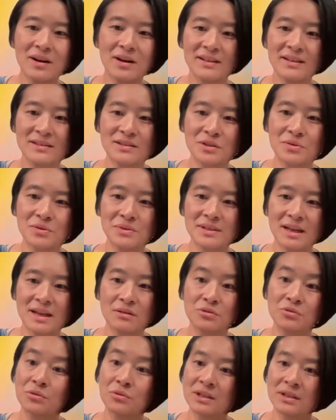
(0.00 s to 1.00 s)
want it to
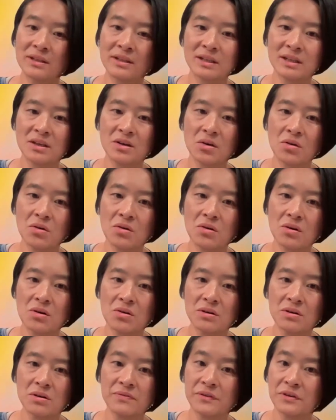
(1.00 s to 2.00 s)
sound too clinical
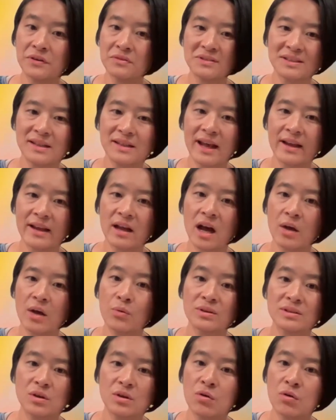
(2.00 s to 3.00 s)
or feels like I
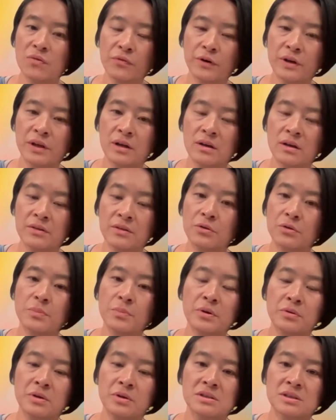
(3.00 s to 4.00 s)
was offering a
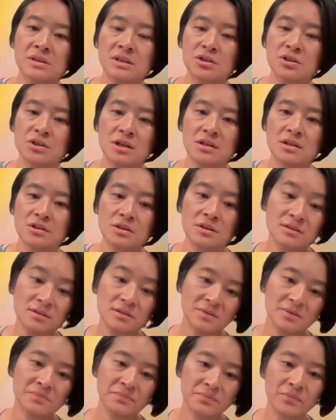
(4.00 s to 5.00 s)
therapeutic
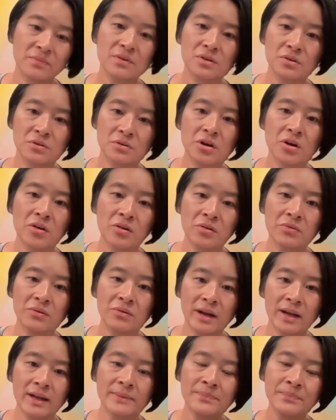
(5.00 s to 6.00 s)
suggestions,
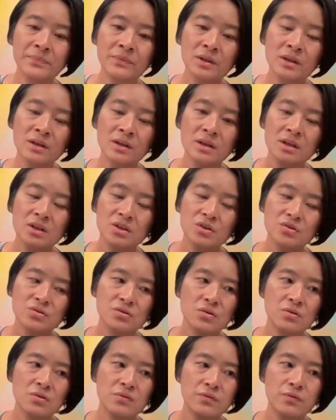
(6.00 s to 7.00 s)
right?
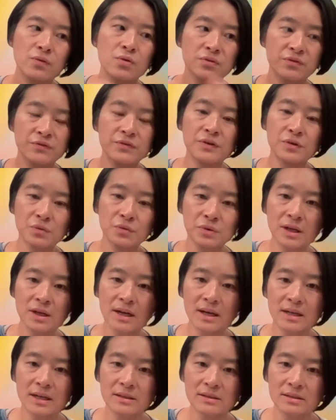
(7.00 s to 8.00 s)
So for a few
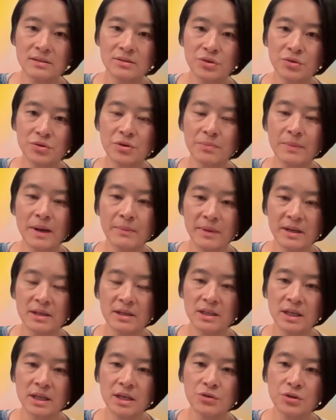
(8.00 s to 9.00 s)
nights during my
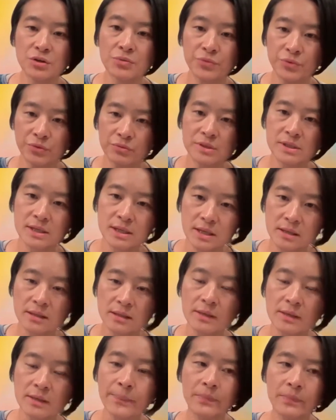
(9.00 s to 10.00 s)
meditation
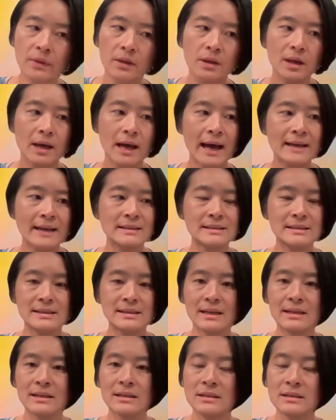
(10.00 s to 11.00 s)
routine, I
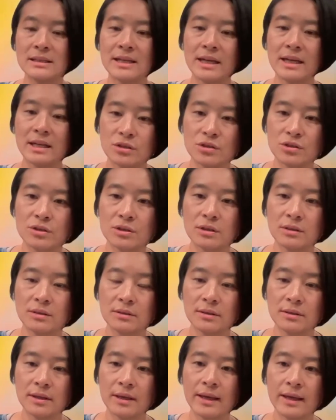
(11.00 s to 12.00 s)
set an
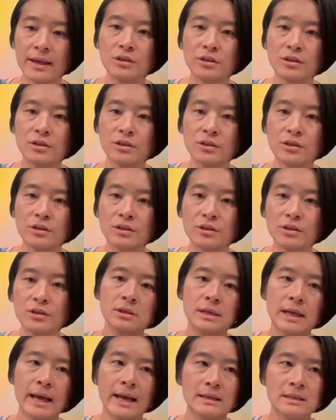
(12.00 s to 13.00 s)
intention and
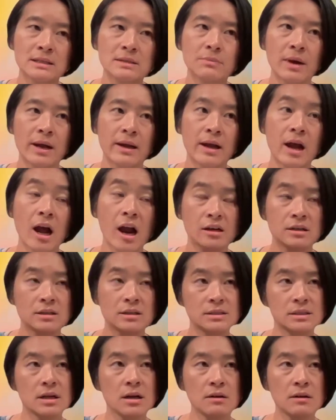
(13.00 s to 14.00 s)
gently ask my higher
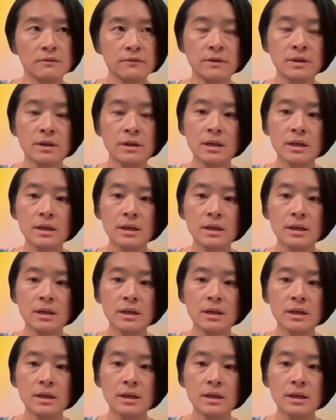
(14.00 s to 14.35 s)
self